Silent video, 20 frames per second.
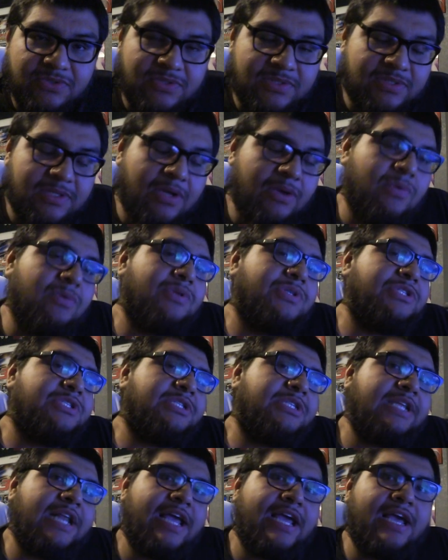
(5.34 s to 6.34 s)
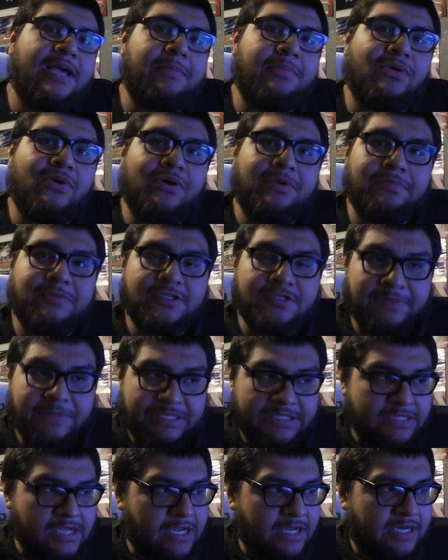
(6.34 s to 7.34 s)
Slow. Today I'm going to
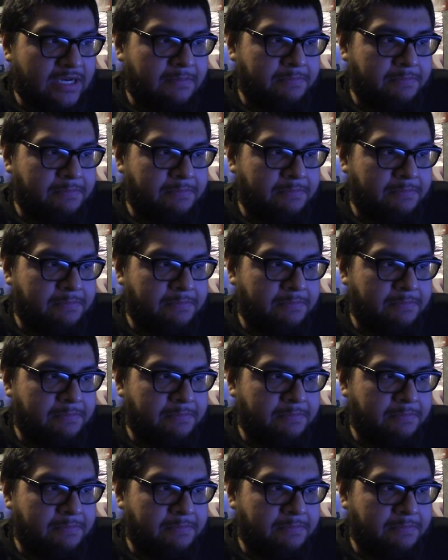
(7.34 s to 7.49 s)
be talking